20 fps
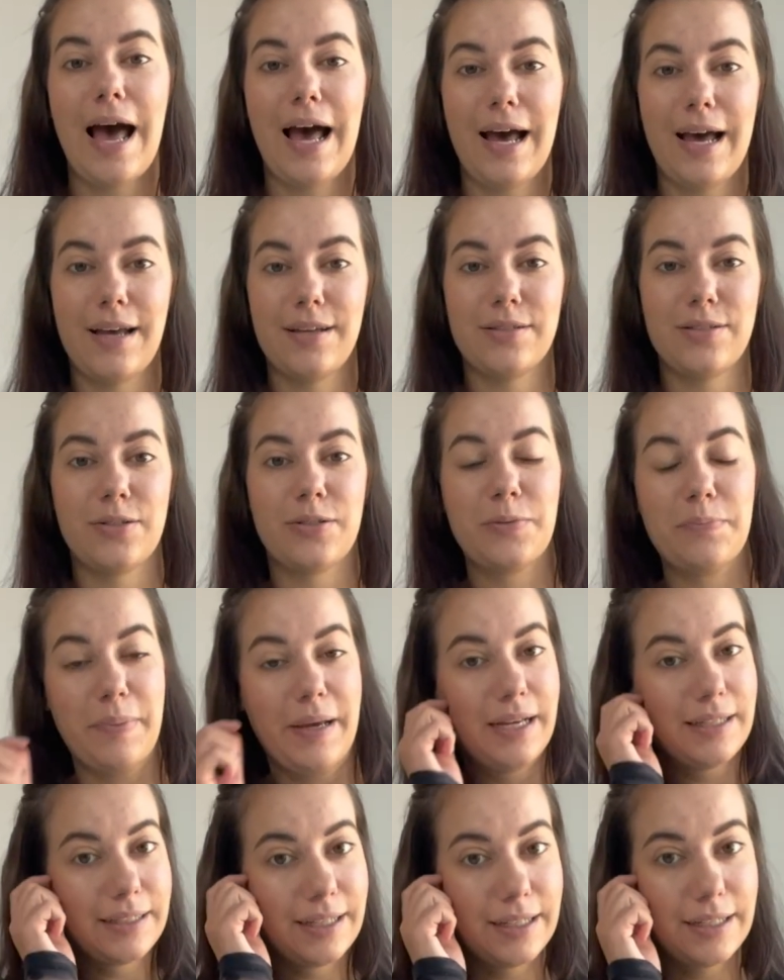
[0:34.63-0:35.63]
I
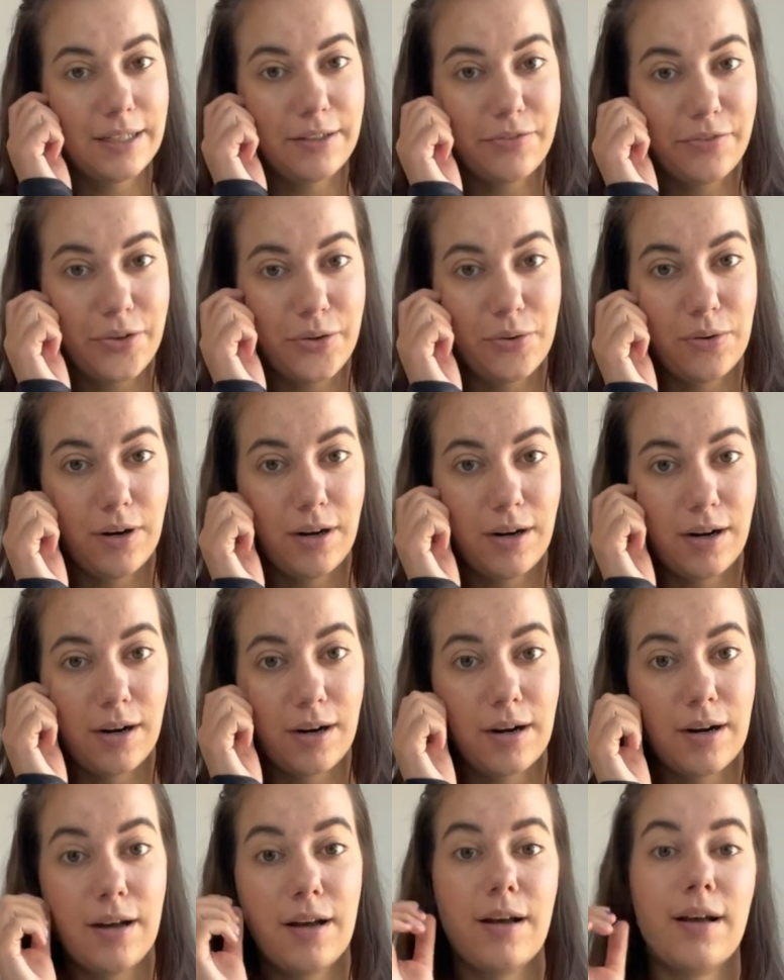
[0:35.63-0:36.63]
suspect that if you
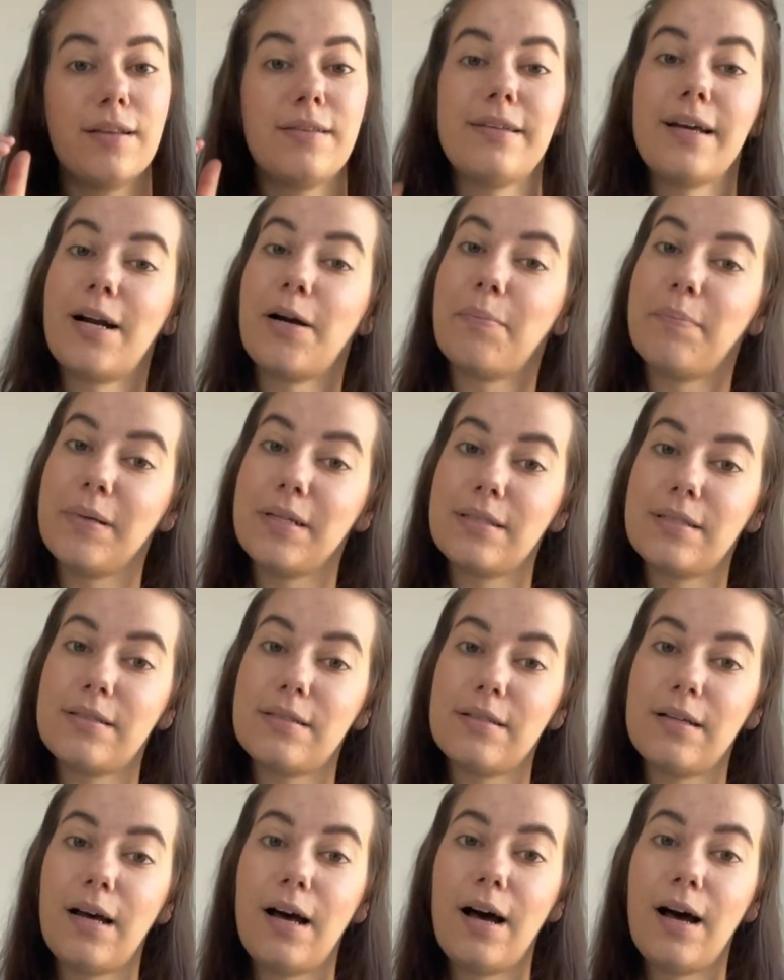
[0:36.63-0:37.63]
are a
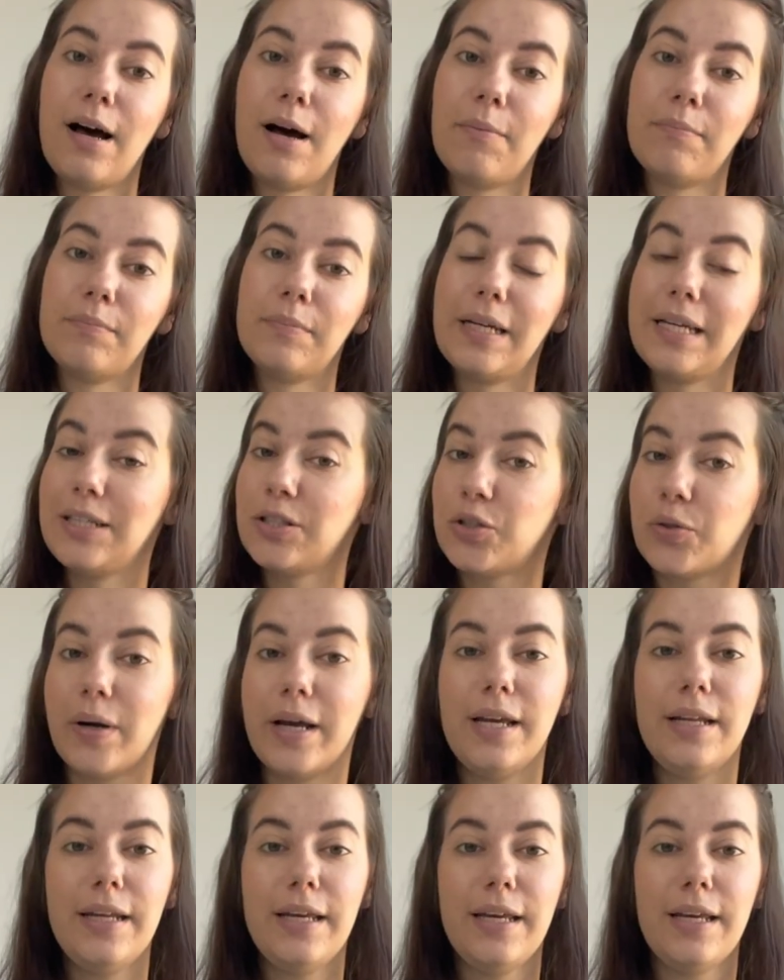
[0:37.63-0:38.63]
therapist in
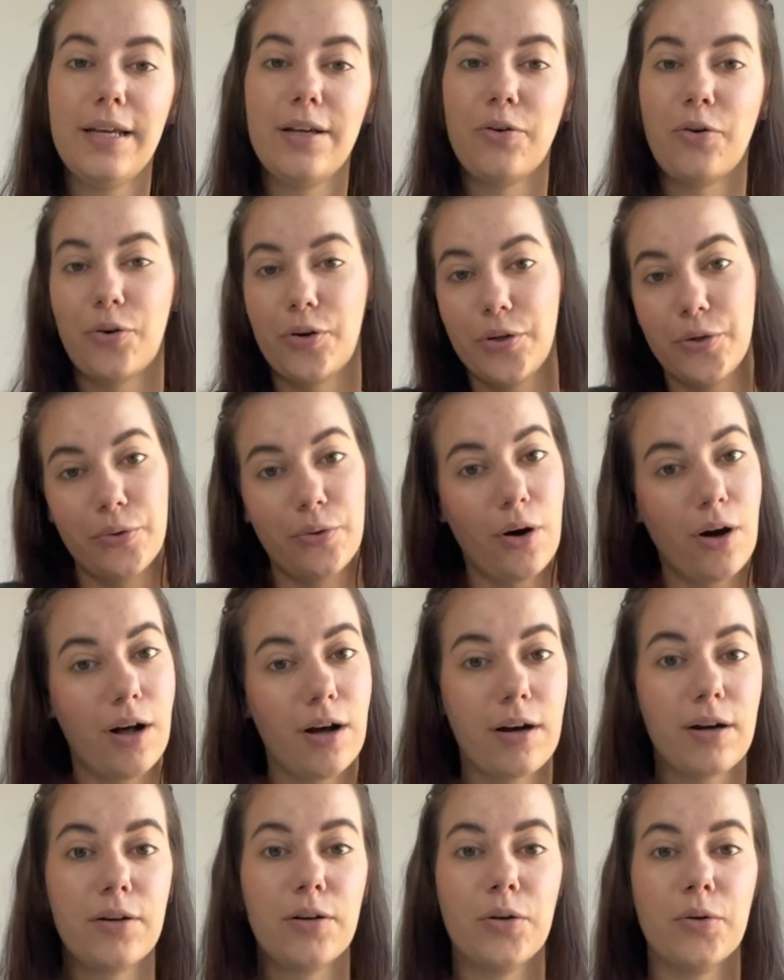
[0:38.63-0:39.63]
training or you
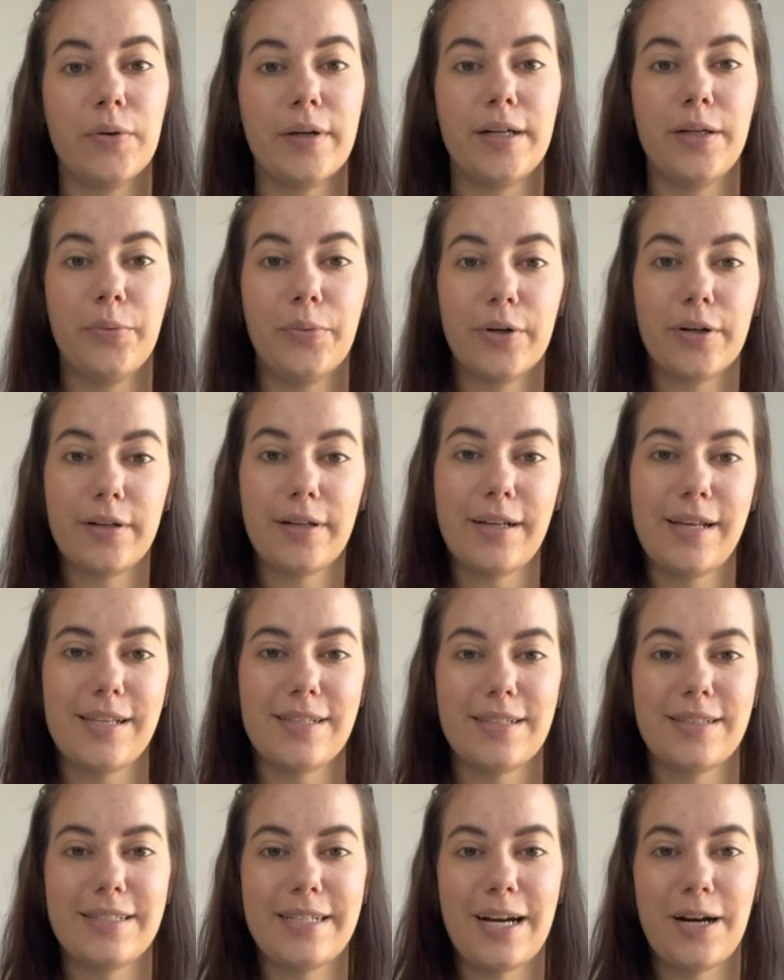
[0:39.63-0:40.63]
are already working
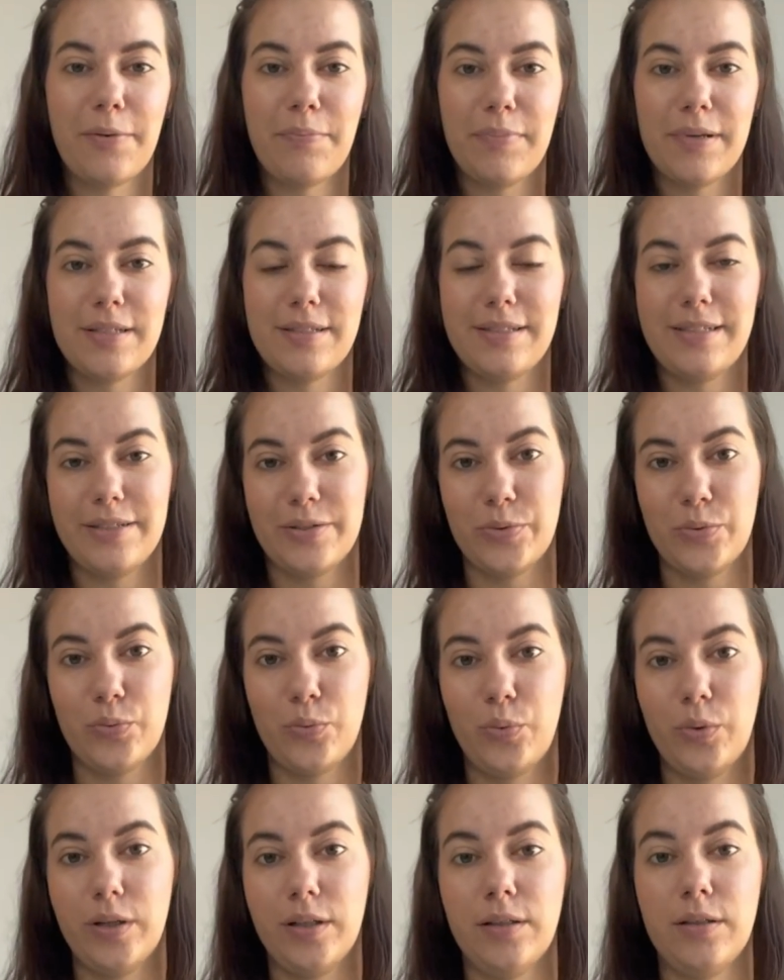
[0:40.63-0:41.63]
as a therapist, this
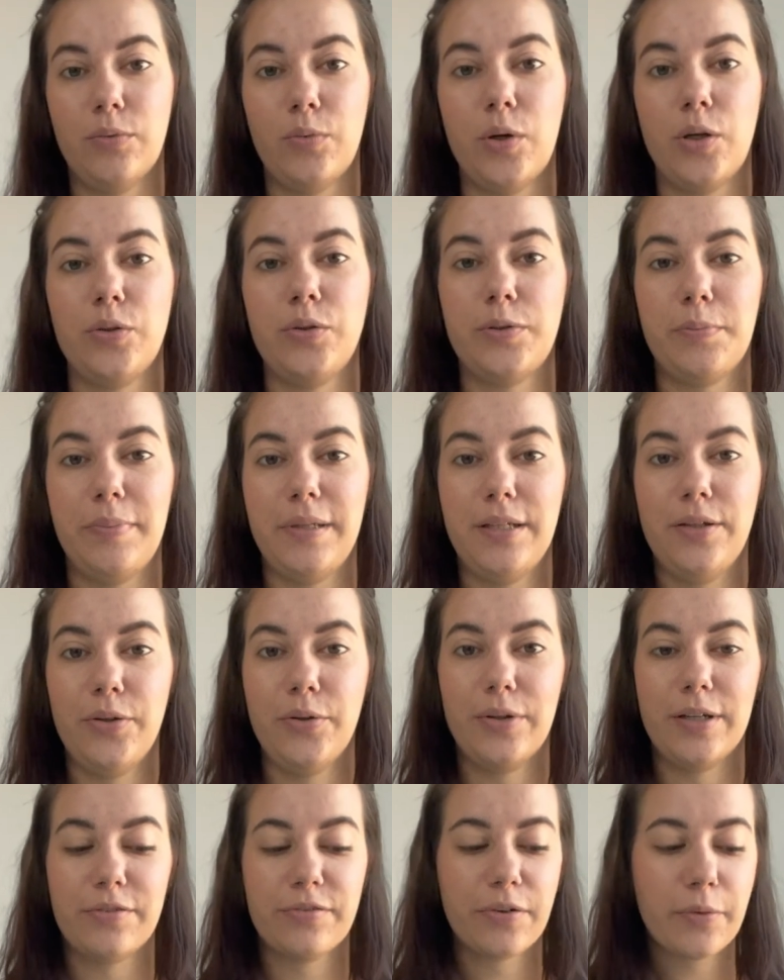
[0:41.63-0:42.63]
won't be
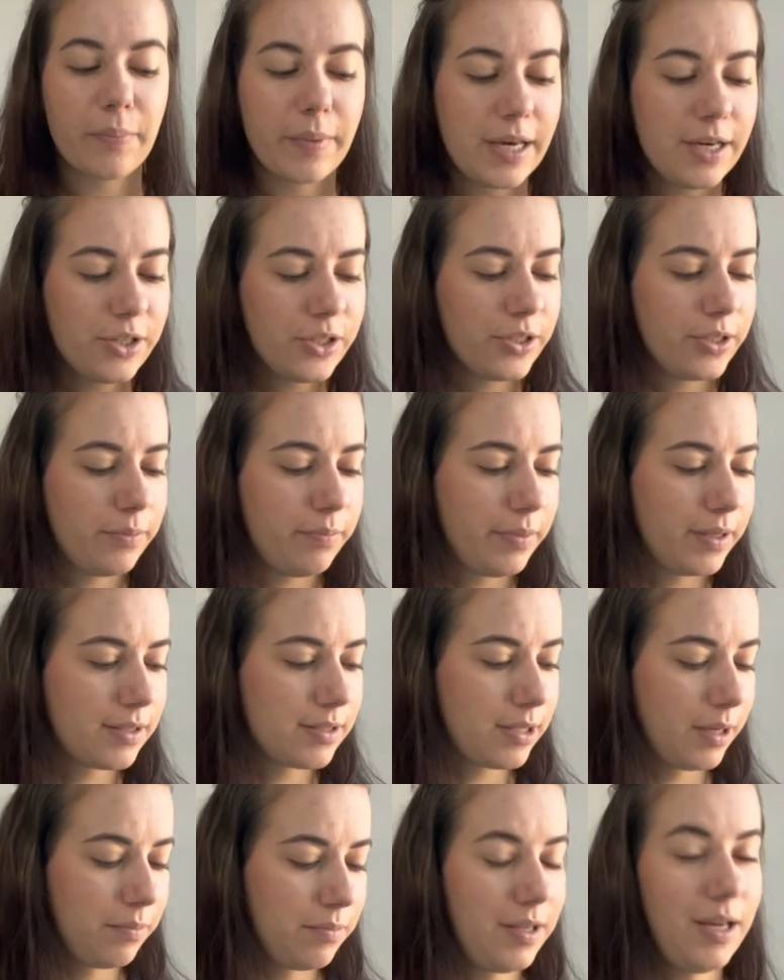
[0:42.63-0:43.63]
new information, but
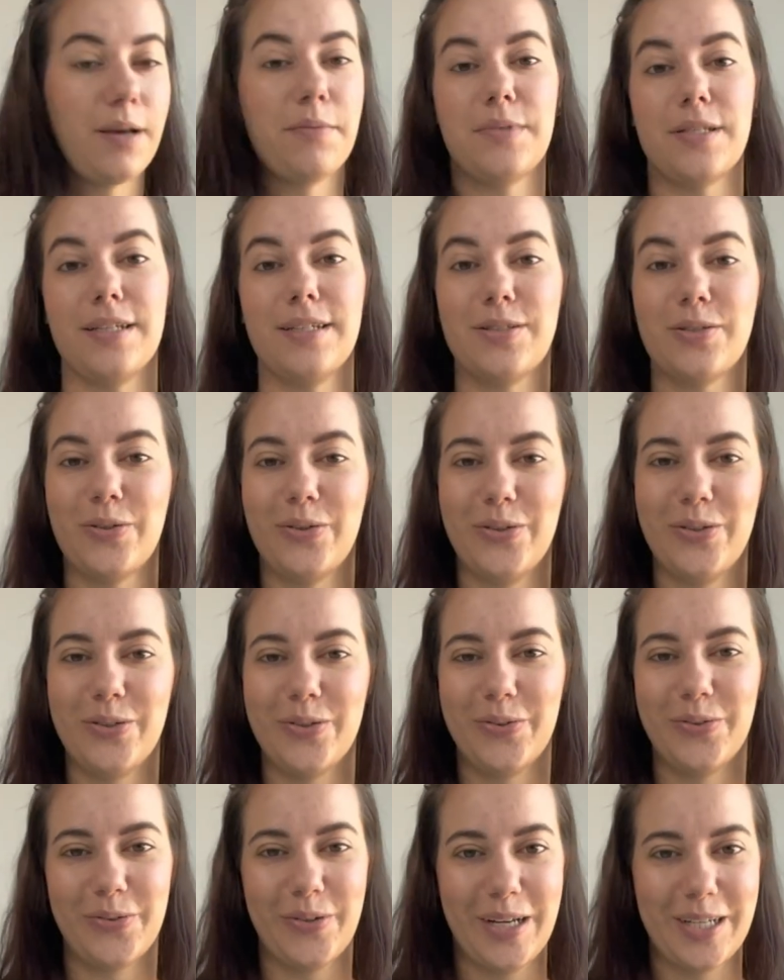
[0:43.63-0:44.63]
sometimes it's good
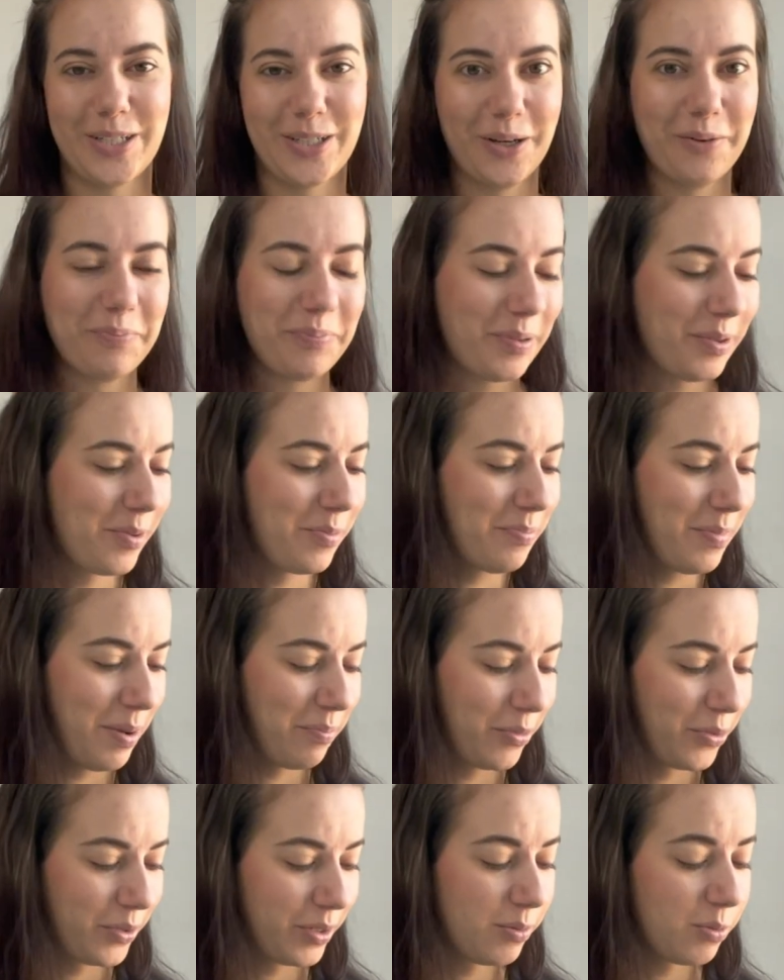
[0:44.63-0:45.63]
to fresh up
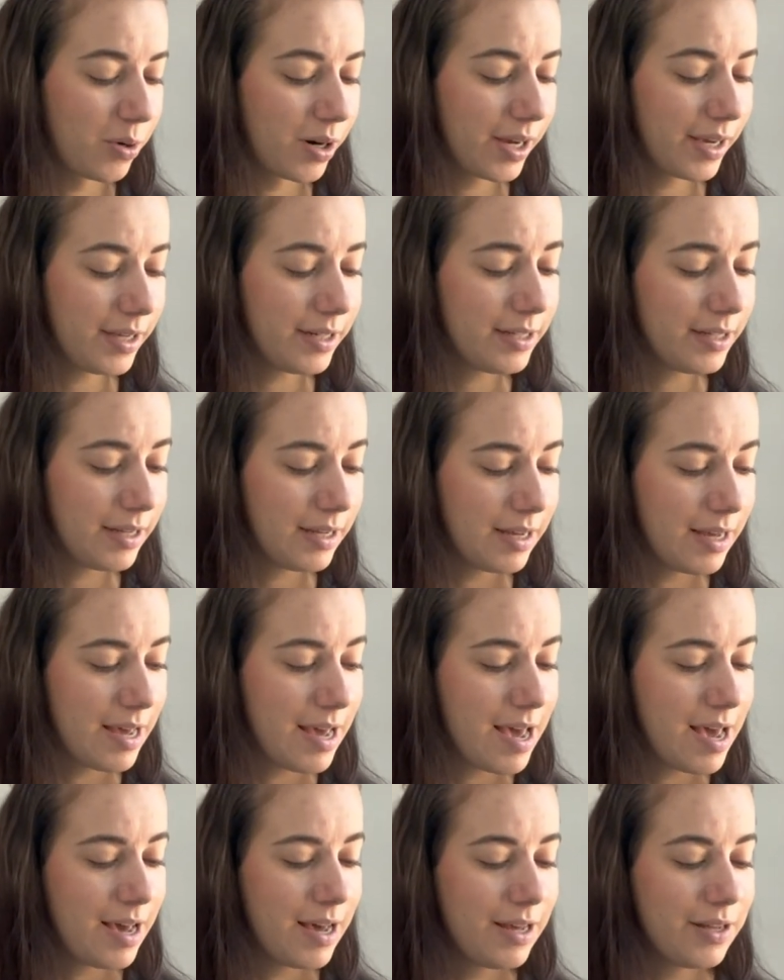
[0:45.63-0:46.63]
memory, right?
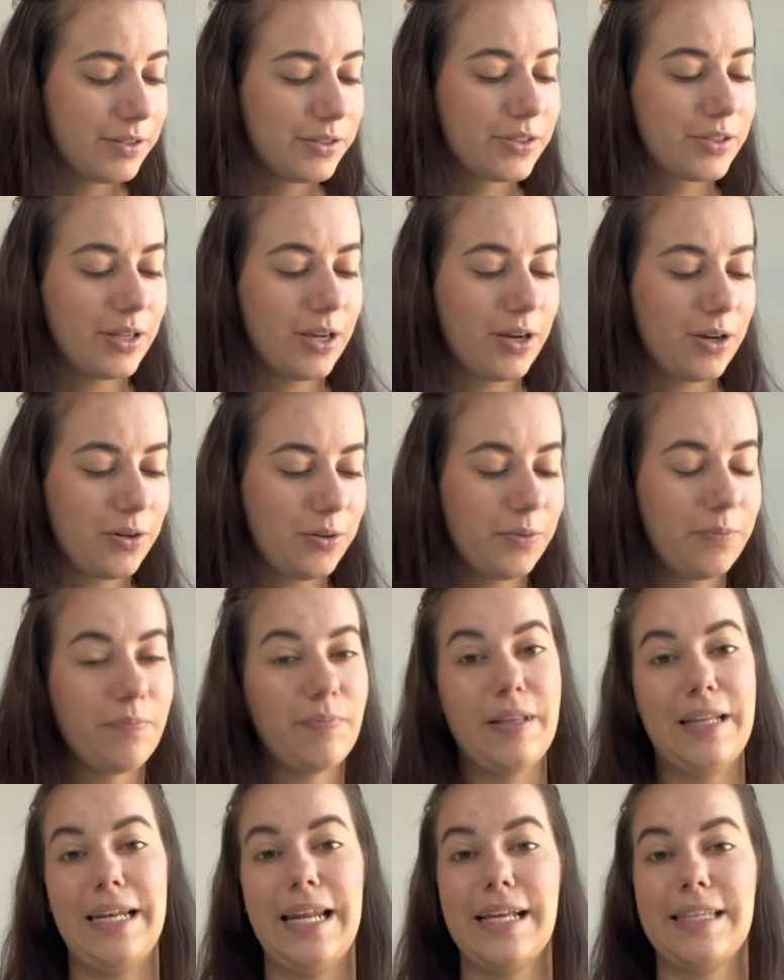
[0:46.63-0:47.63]
So
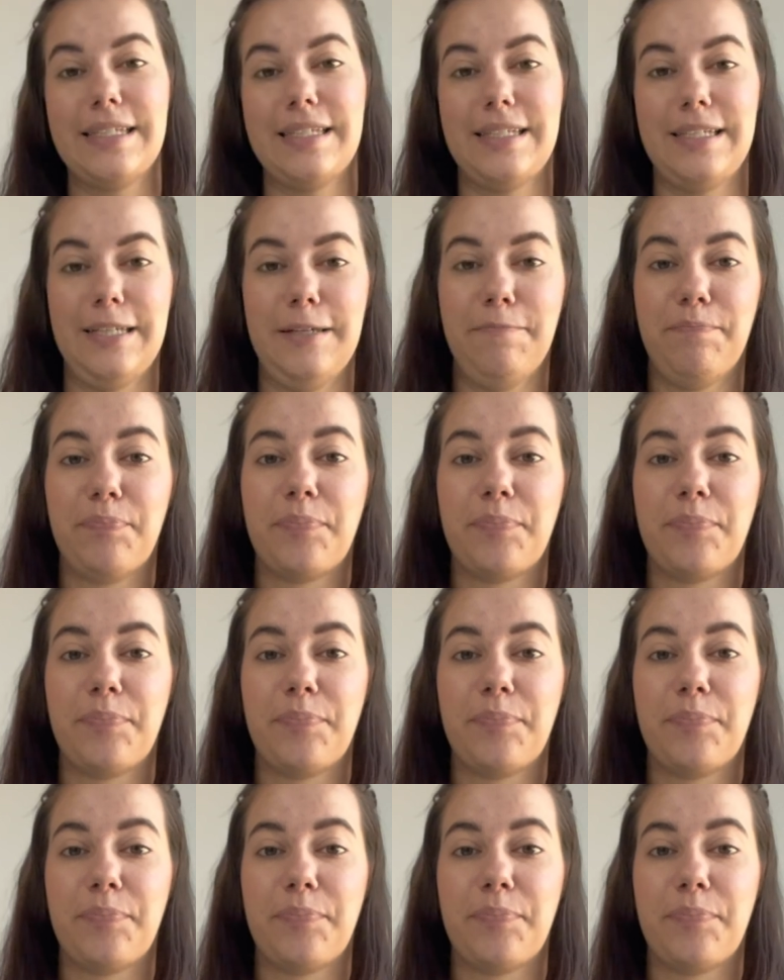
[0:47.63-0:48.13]
let's see.